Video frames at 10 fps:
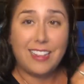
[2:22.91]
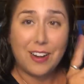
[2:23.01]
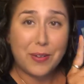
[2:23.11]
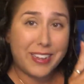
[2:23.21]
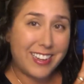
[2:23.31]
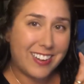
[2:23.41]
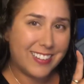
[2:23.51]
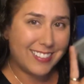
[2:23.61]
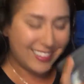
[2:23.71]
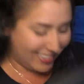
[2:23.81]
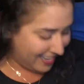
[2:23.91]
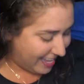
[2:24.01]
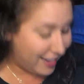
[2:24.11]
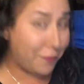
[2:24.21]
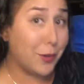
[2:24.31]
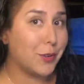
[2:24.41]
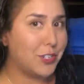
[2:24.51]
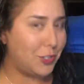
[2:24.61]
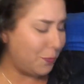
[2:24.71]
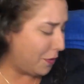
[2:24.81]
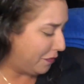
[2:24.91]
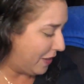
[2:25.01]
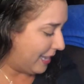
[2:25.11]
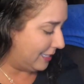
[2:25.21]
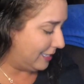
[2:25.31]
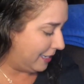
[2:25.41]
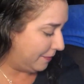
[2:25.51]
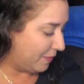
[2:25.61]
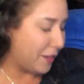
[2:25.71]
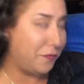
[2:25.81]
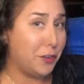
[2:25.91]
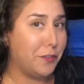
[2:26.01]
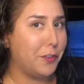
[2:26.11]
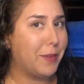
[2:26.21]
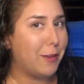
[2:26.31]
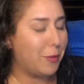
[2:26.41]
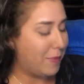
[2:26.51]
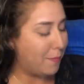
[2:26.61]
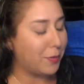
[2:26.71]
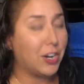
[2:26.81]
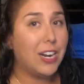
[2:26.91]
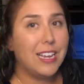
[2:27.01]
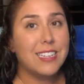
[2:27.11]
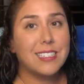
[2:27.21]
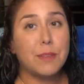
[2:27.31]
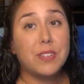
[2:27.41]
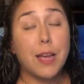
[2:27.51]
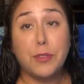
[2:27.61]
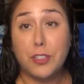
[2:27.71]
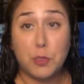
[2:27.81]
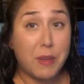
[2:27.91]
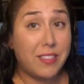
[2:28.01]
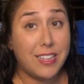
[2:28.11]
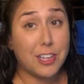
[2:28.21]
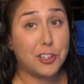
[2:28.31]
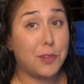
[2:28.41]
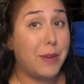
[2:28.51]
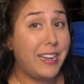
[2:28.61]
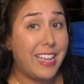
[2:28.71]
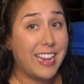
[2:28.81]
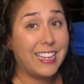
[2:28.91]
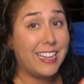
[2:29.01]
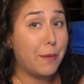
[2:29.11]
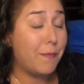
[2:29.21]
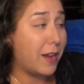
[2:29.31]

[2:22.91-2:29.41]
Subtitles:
There we go. And if you were super fancy, a few of you might remember, sometimes you'd spend the extra money and get